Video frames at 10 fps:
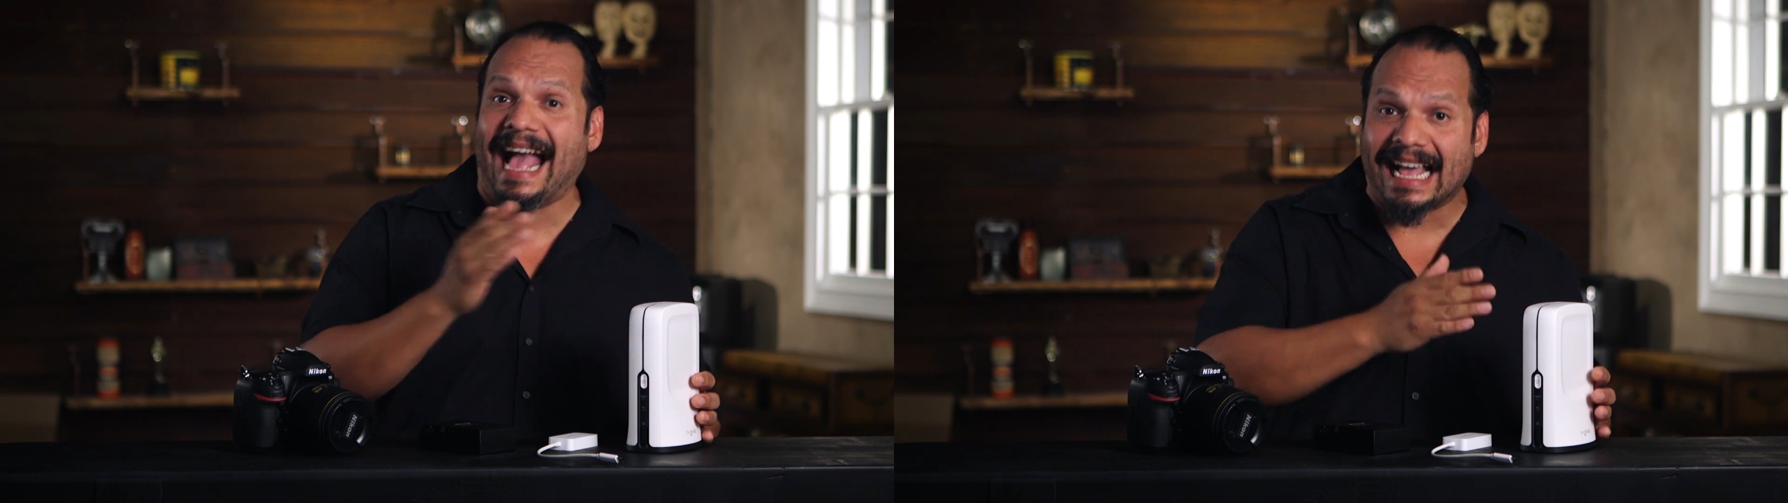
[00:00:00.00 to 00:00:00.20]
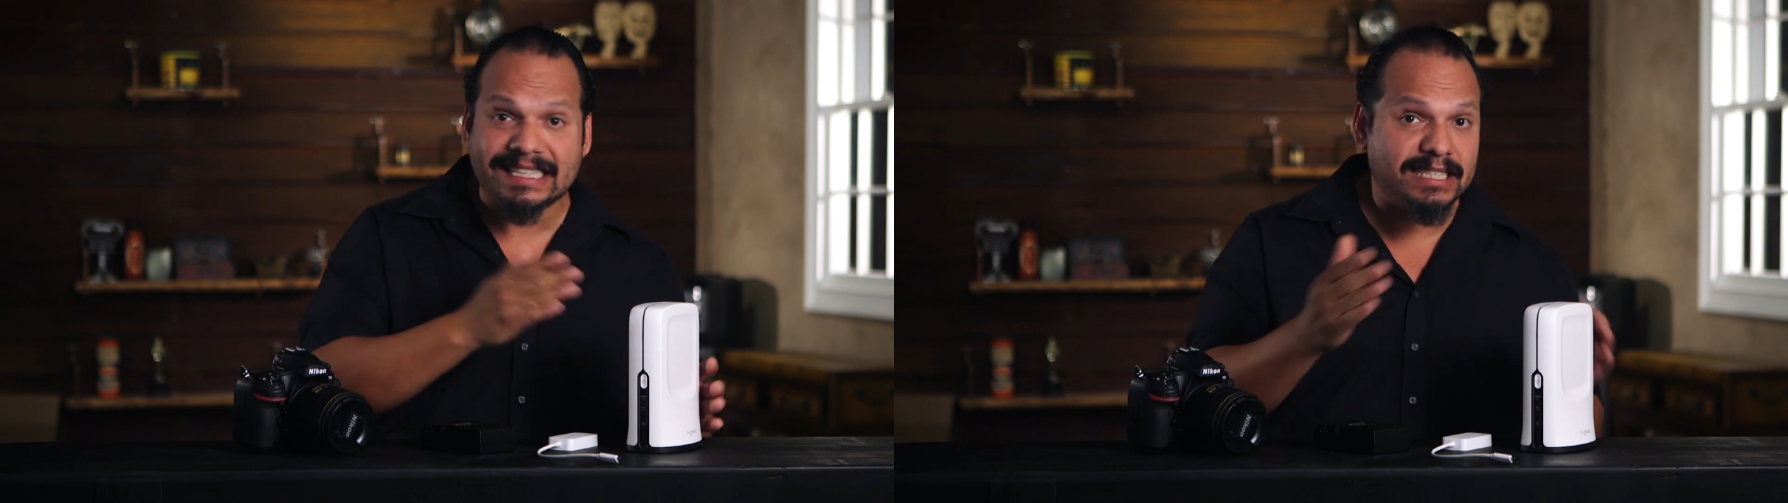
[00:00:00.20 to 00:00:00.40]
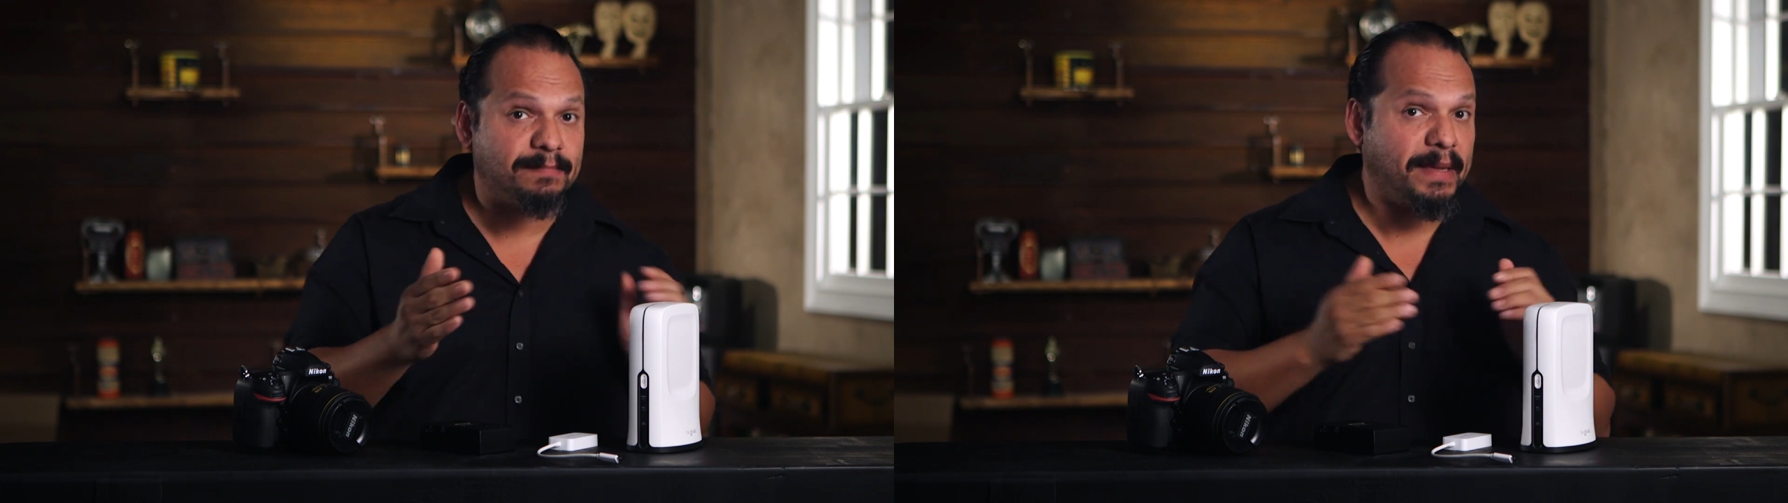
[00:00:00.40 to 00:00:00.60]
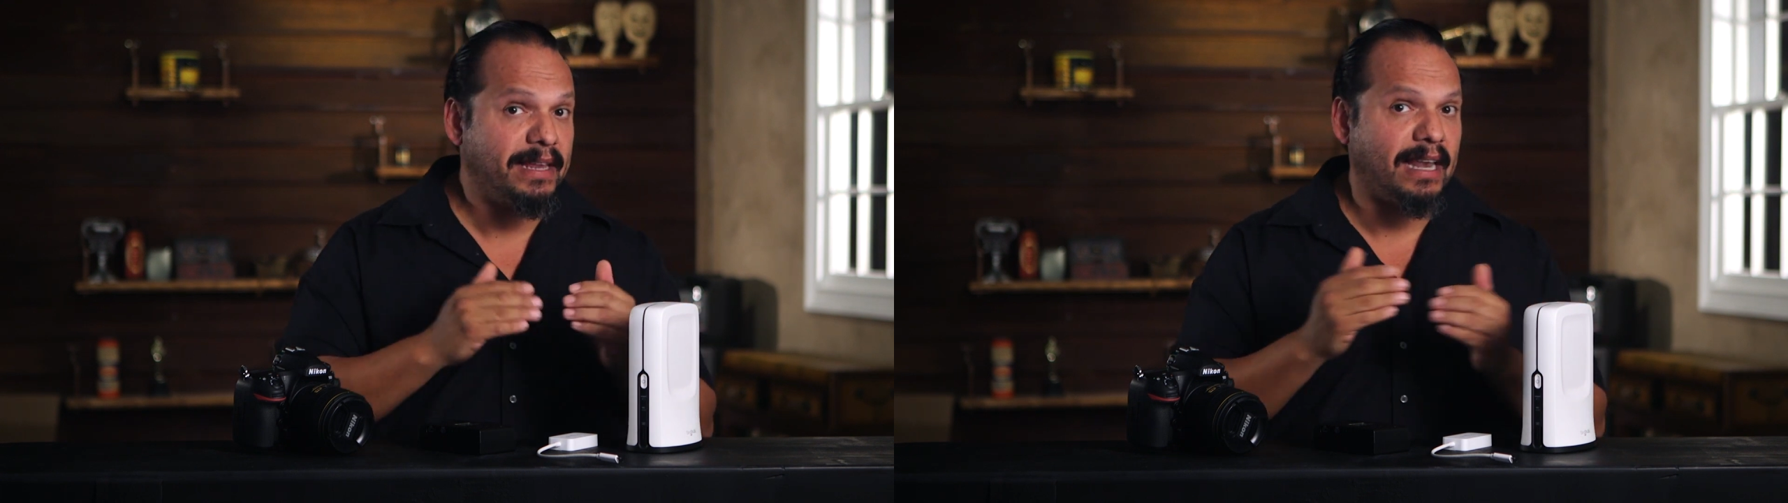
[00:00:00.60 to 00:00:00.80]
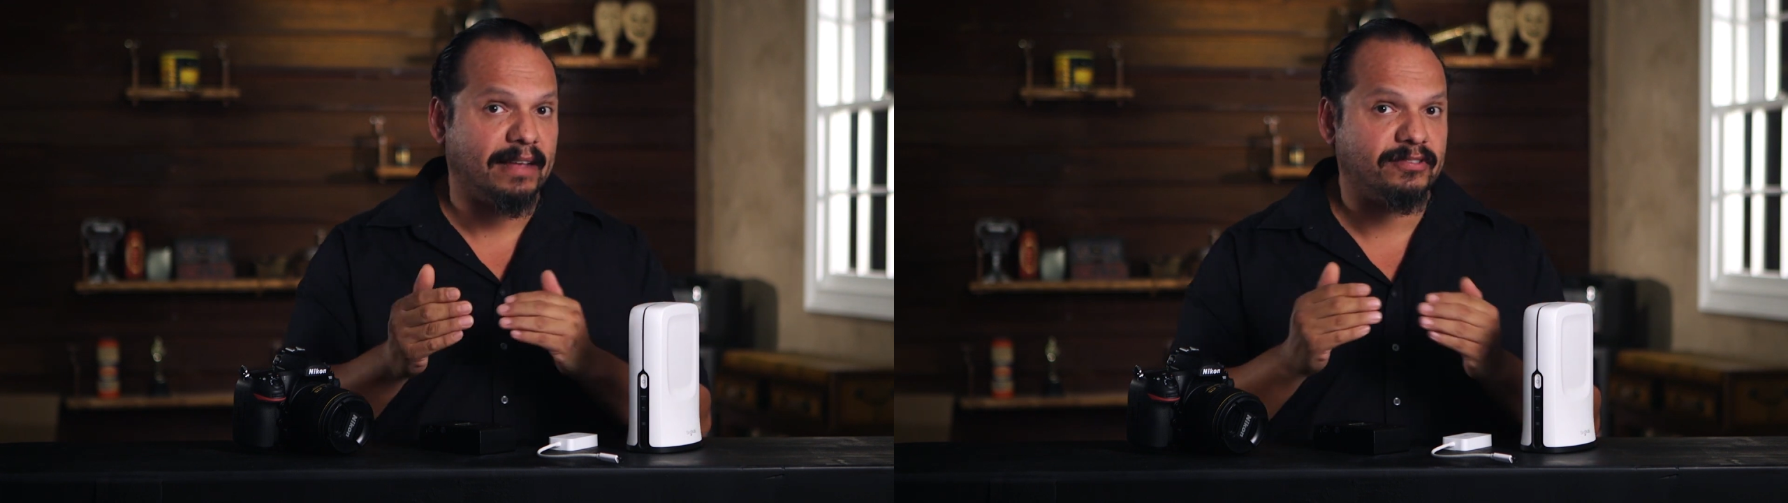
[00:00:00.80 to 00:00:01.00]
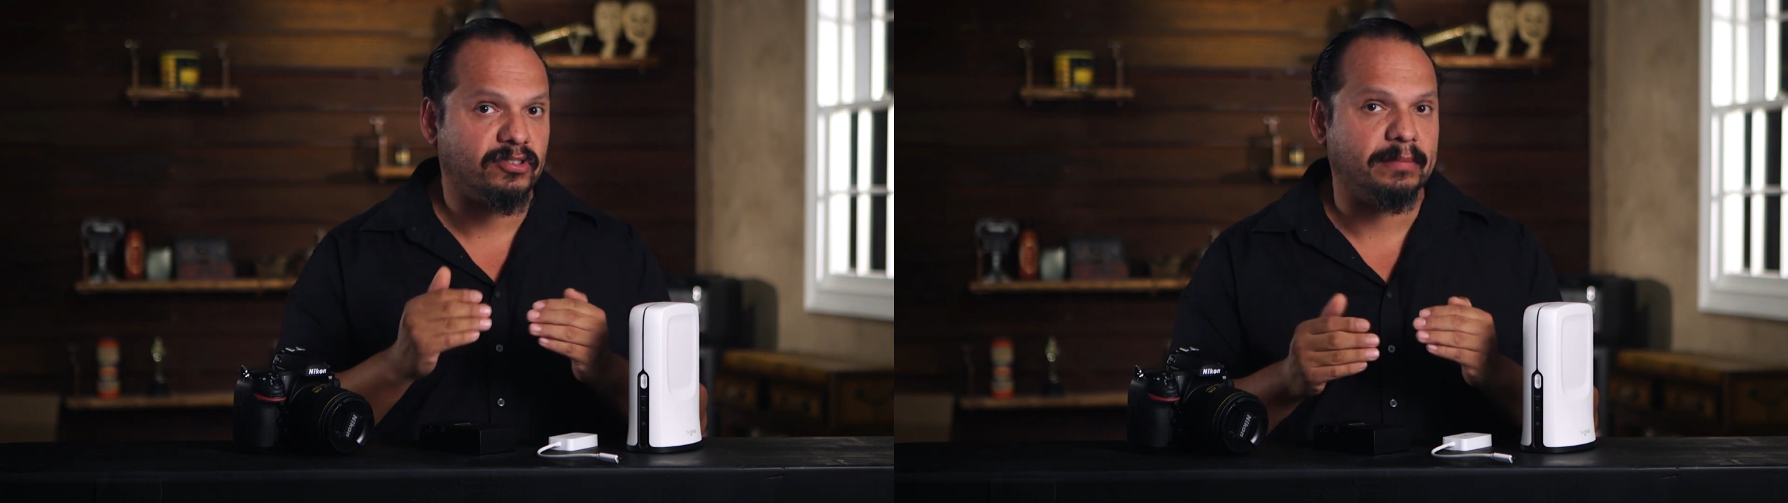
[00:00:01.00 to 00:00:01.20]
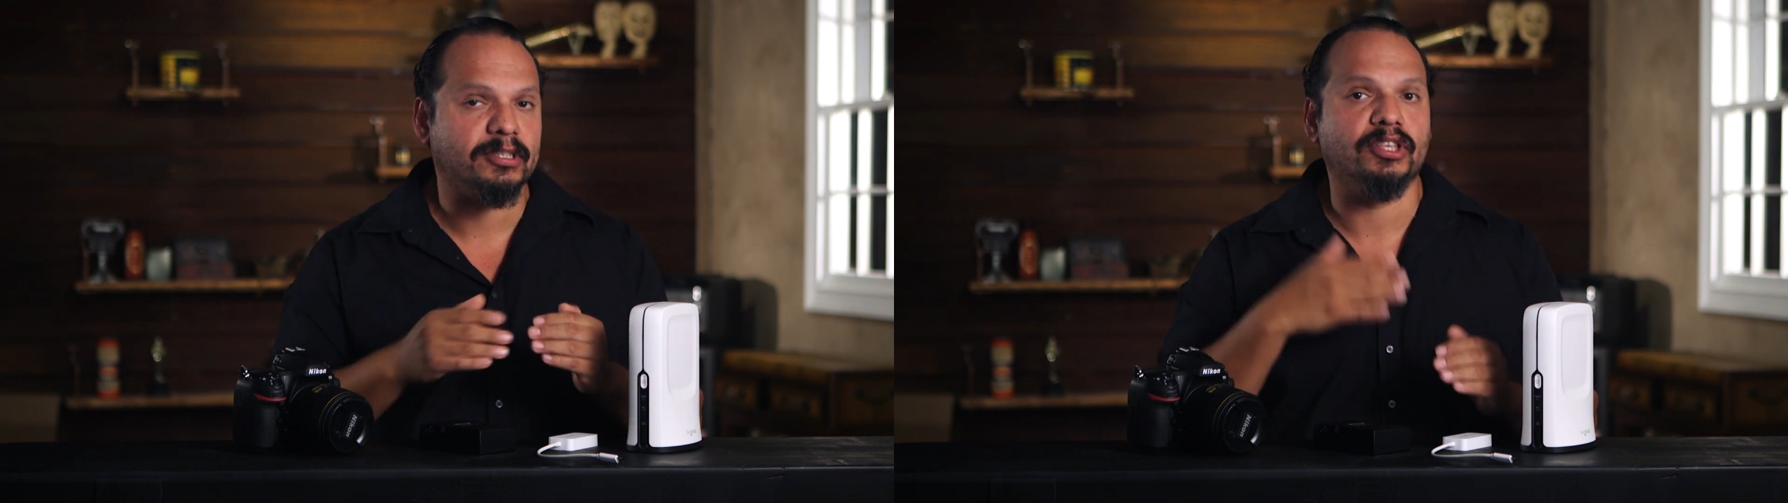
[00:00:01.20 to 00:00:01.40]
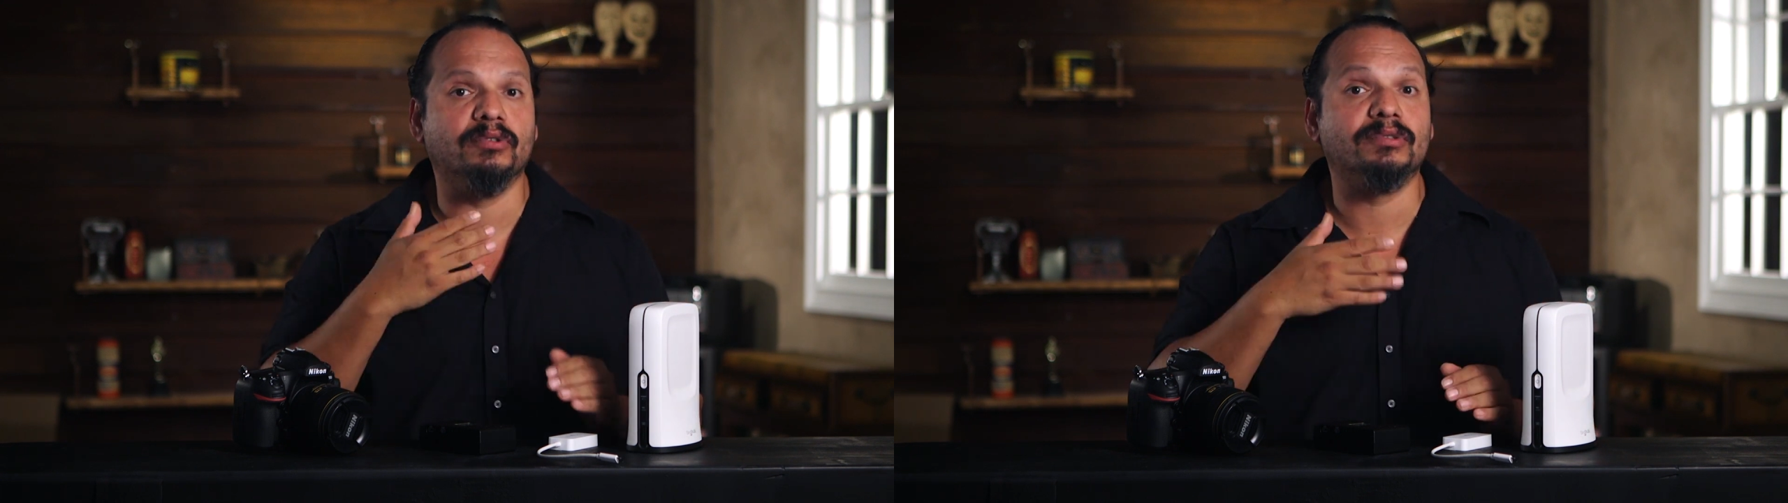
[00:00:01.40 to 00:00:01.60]
as it's being live
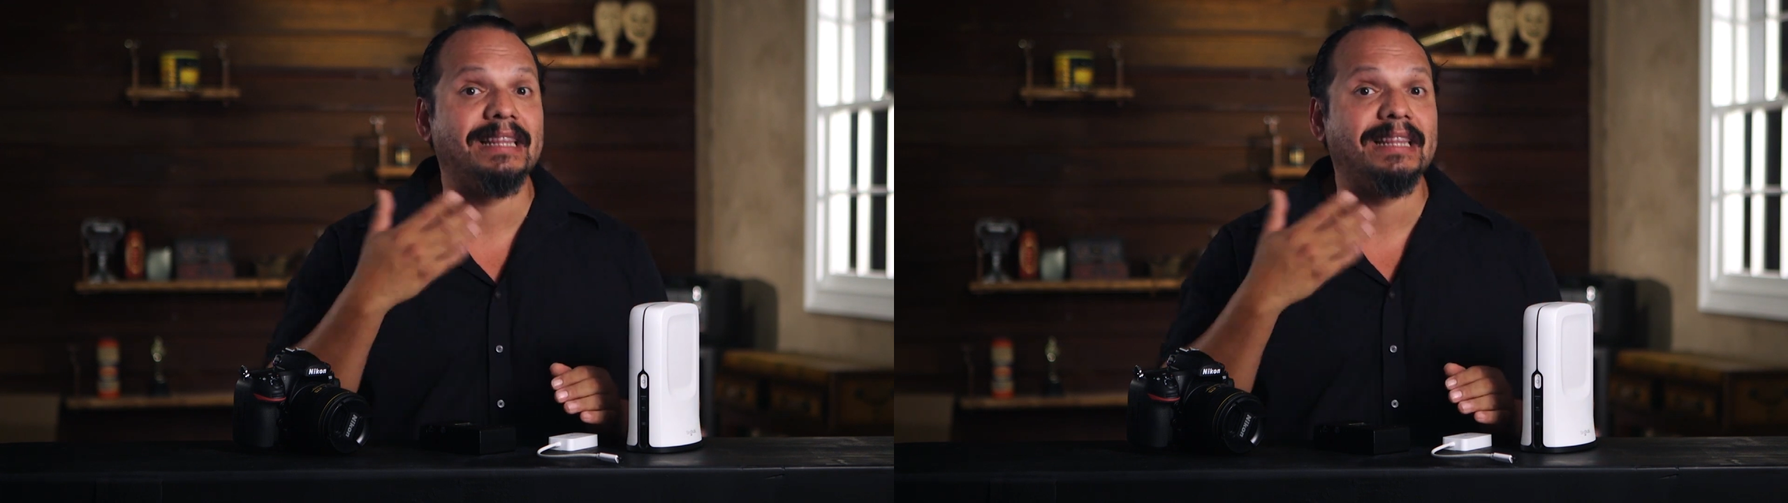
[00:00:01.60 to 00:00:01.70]
streamed to use